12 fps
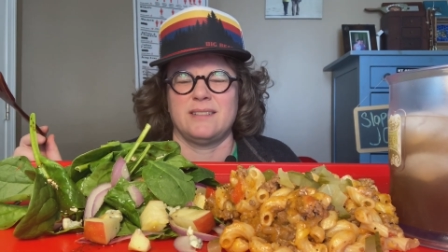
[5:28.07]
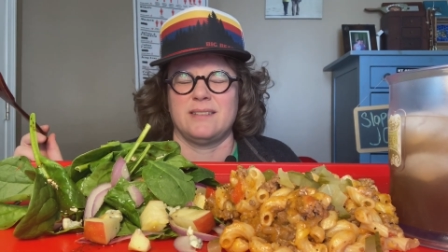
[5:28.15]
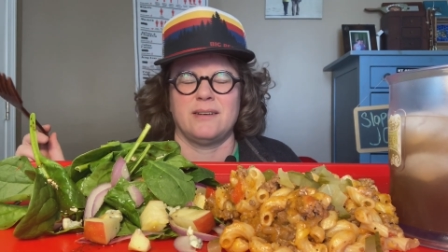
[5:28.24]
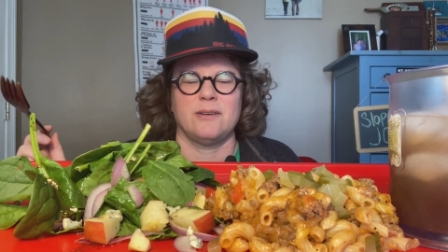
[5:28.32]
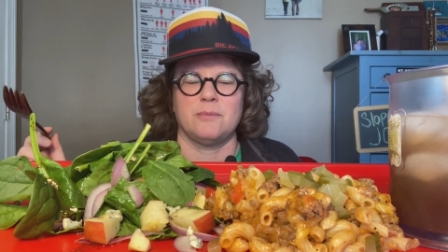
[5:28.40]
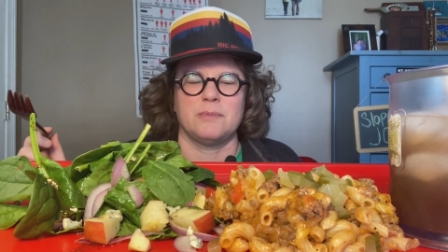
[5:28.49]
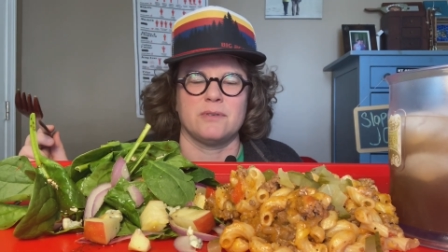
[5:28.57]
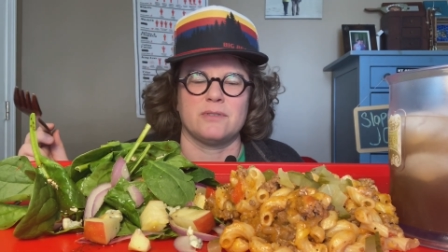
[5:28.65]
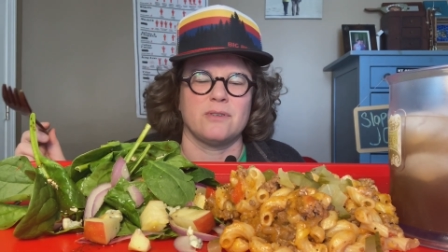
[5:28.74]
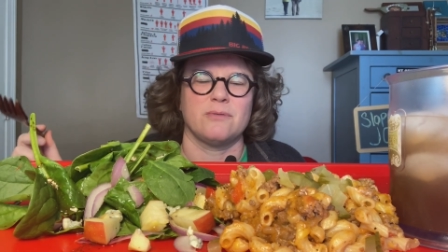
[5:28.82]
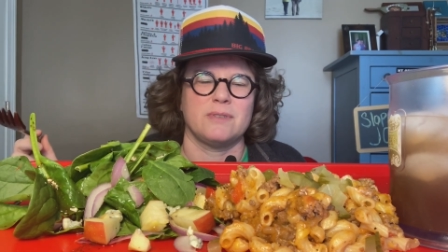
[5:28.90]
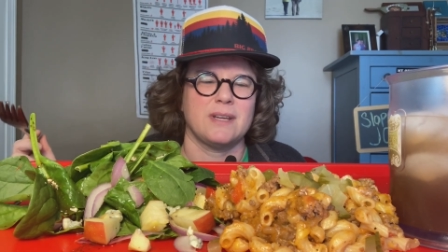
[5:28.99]
I hope there's
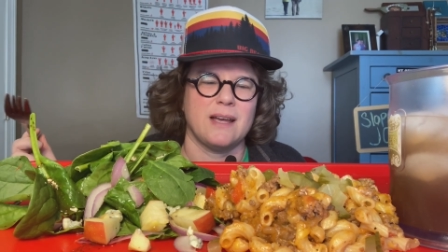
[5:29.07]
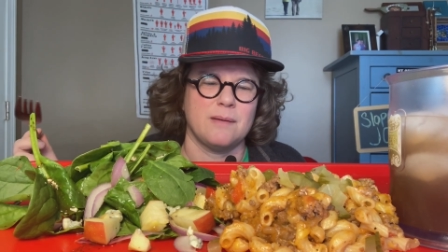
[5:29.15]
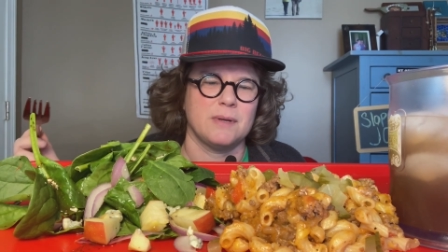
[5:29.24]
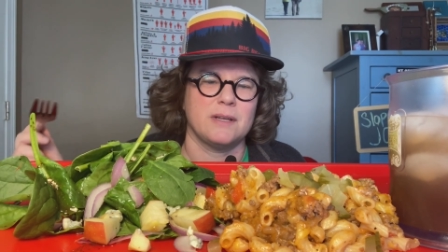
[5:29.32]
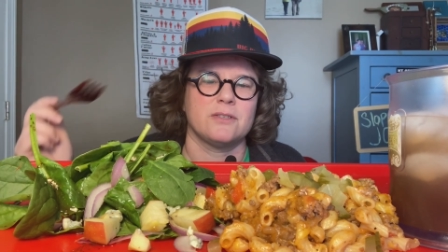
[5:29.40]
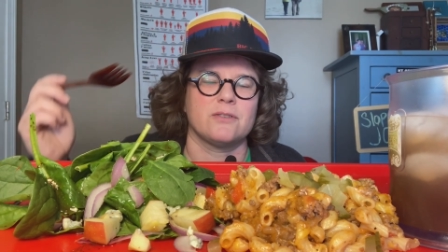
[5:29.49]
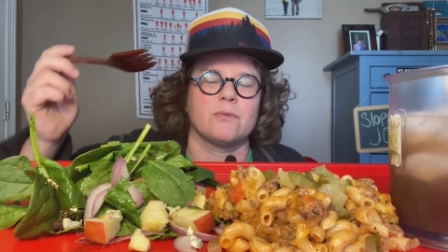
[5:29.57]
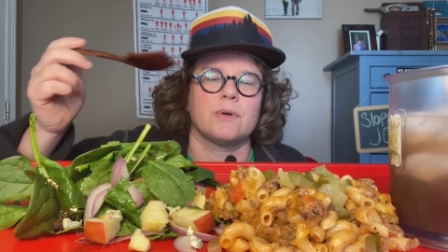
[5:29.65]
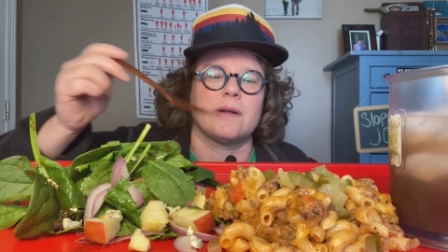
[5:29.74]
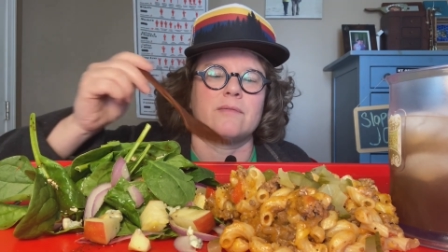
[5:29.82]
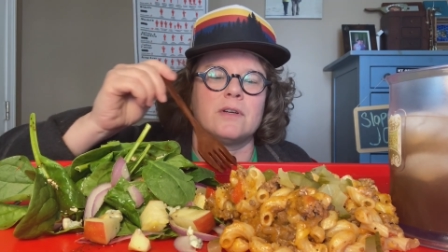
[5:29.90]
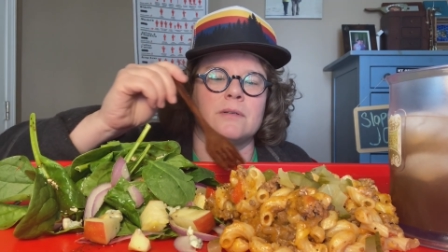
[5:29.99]
no damage or
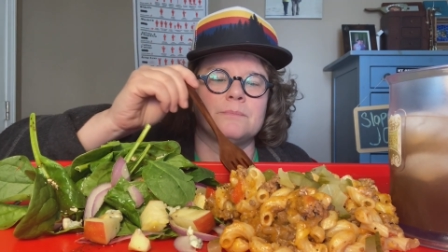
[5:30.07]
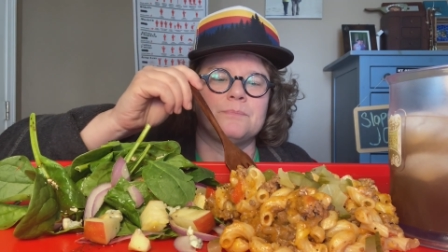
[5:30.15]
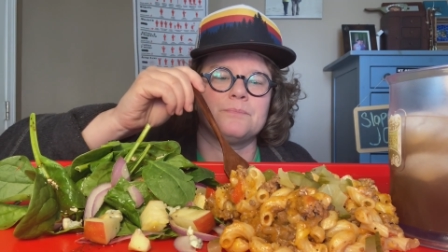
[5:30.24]
whatever.